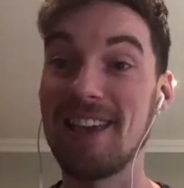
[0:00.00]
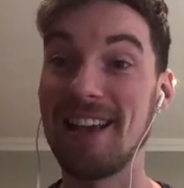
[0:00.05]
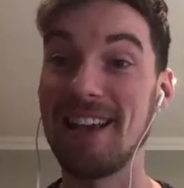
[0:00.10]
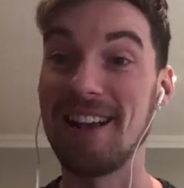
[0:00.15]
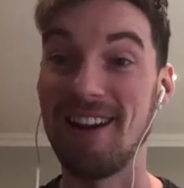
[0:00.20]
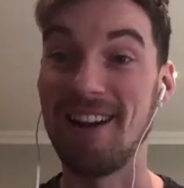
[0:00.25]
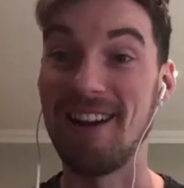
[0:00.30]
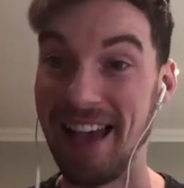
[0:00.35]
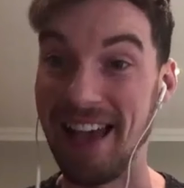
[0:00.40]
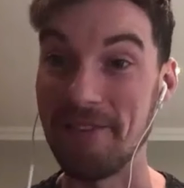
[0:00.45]

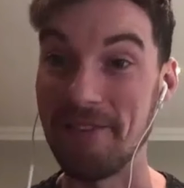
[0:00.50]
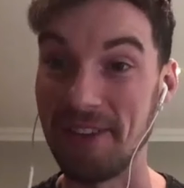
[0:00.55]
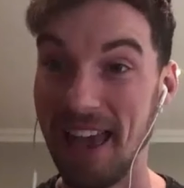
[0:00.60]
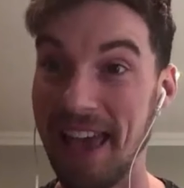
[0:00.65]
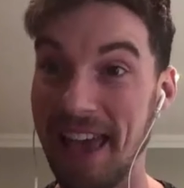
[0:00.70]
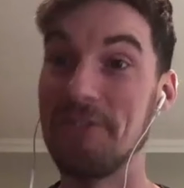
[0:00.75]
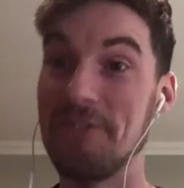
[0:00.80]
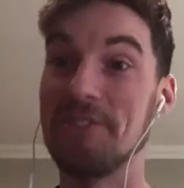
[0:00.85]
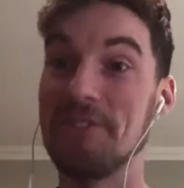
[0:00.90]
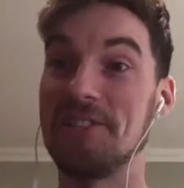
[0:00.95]
thing I have
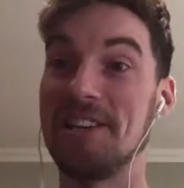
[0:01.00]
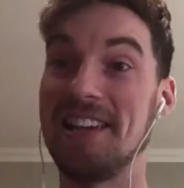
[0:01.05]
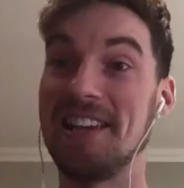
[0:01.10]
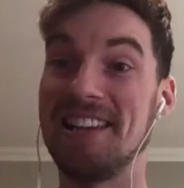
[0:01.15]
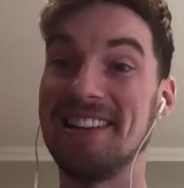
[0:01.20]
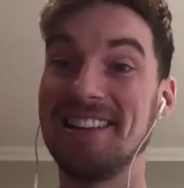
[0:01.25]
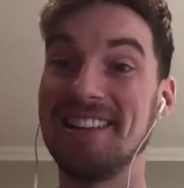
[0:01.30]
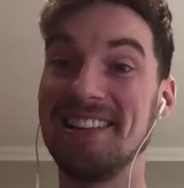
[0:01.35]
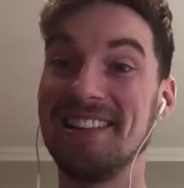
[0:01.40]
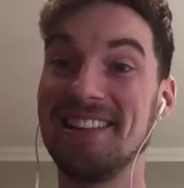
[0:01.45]
ever
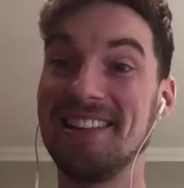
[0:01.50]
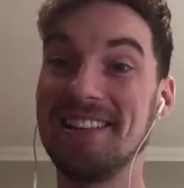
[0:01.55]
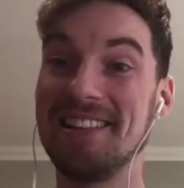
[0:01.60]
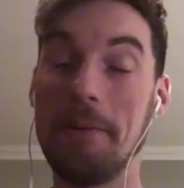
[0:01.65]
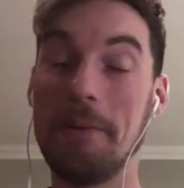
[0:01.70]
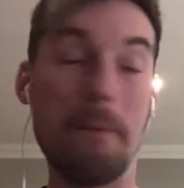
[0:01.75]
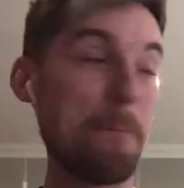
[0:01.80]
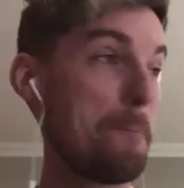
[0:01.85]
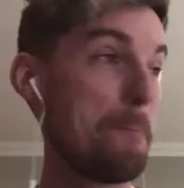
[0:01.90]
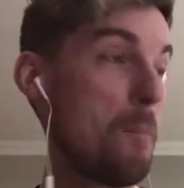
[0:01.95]
seen,
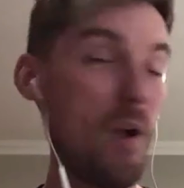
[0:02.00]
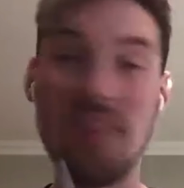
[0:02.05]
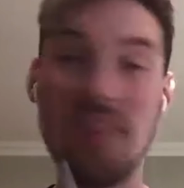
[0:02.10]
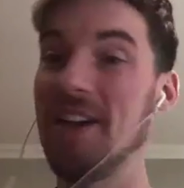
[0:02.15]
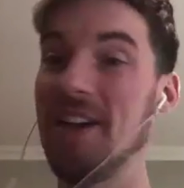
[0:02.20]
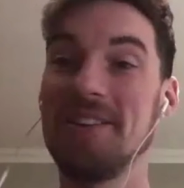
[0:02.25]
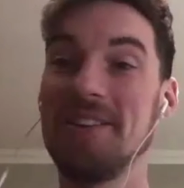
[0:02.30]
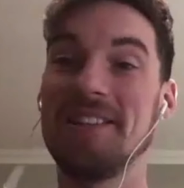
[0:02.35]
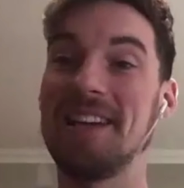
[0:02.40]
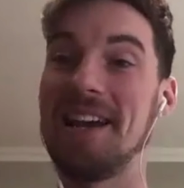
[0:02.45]

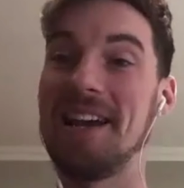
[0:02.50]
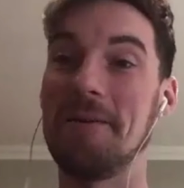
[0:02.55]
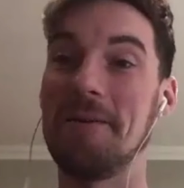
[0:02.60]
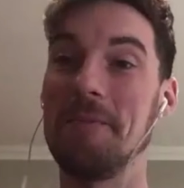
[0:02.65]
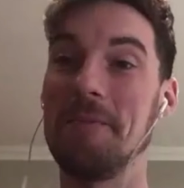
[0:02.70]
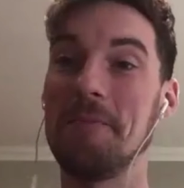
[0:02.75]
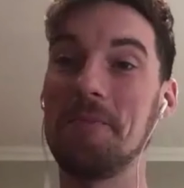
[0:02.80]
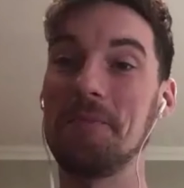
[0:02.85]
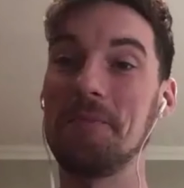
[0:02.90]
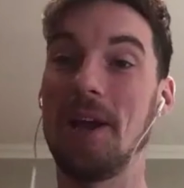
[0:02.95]
without a doubt.
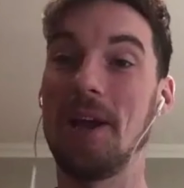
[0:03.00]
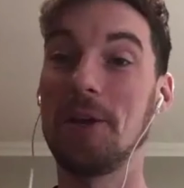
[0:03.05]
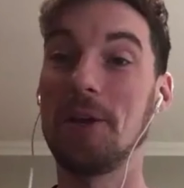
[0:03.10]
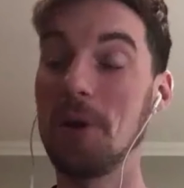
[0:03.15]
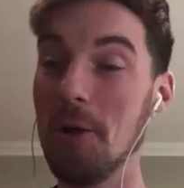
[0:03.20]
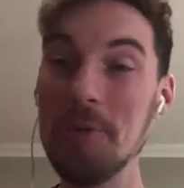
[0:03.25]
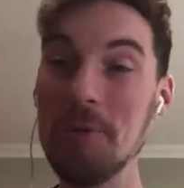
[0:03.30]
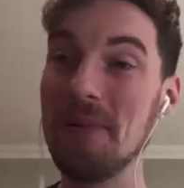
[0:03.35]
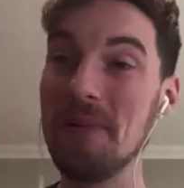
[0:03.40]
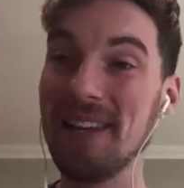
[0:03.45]
I
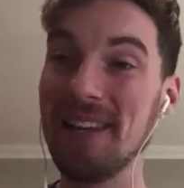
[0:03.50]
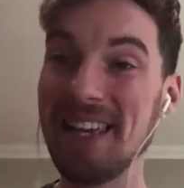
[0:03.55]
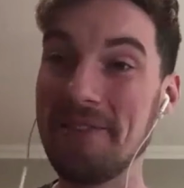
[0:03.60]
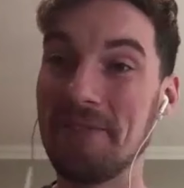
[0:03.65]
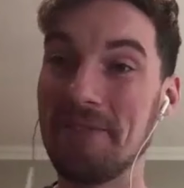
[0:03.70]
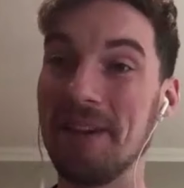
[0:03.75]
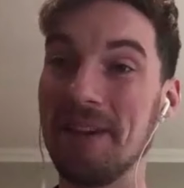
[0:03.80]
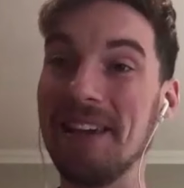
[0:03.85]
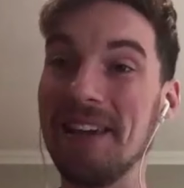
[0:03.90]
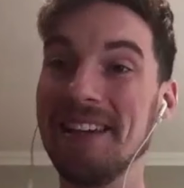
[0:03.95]
couldn't
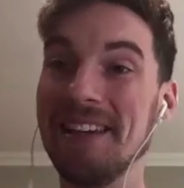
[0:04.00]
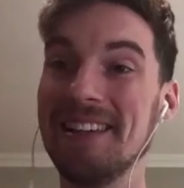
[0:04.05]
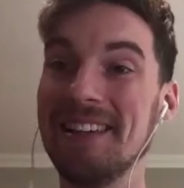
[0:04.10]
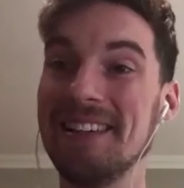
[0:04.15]
believe it.